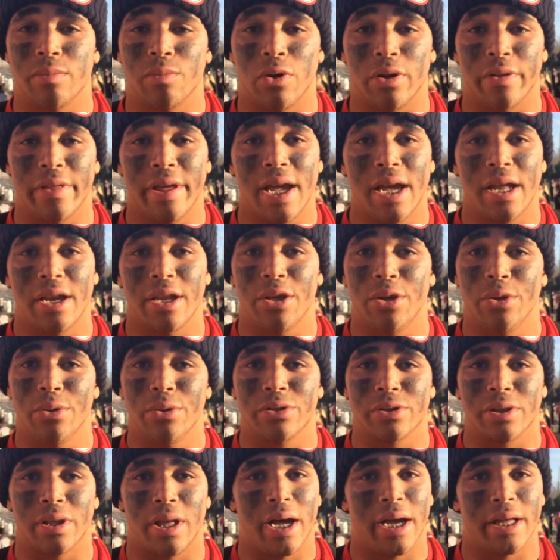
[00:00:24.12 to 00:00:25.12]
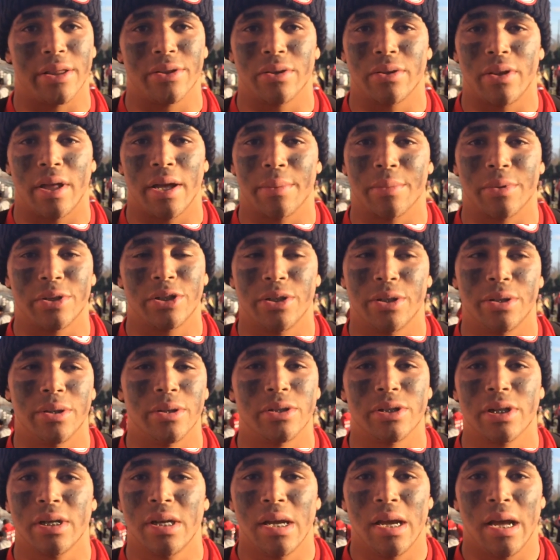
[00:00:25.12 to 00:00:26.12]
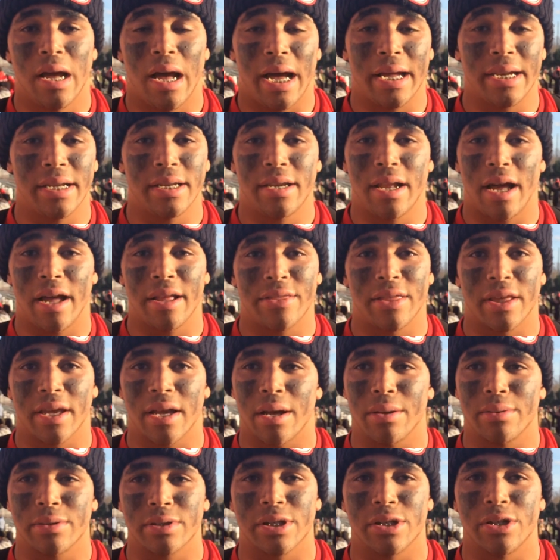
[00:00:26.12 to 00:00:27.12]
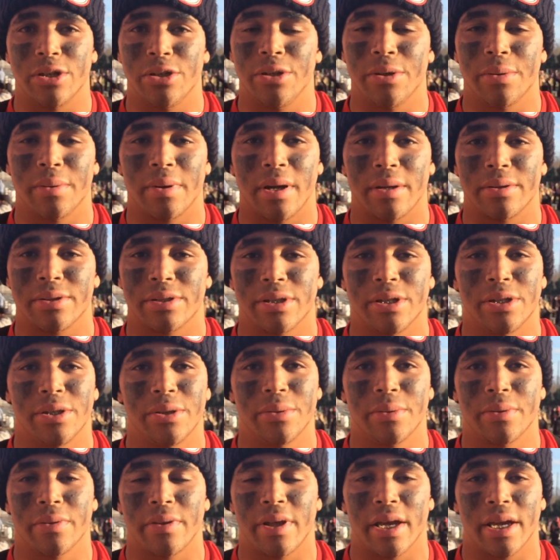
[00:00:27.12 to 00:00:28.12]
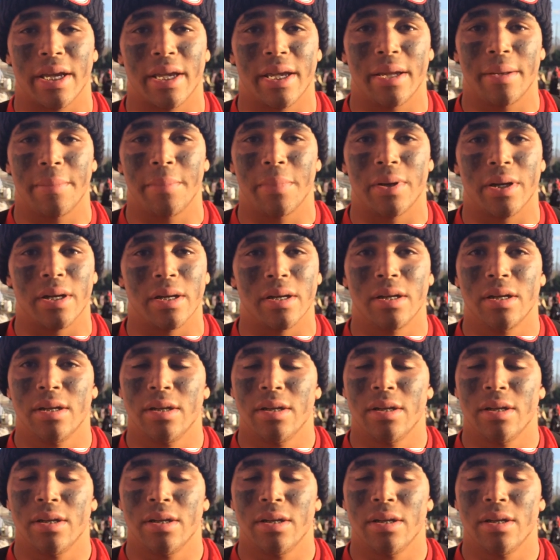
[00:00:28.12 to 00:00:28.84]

well, they had a huge line. Their line was huge. I did not think I was going to do what I was going to do on that kid, but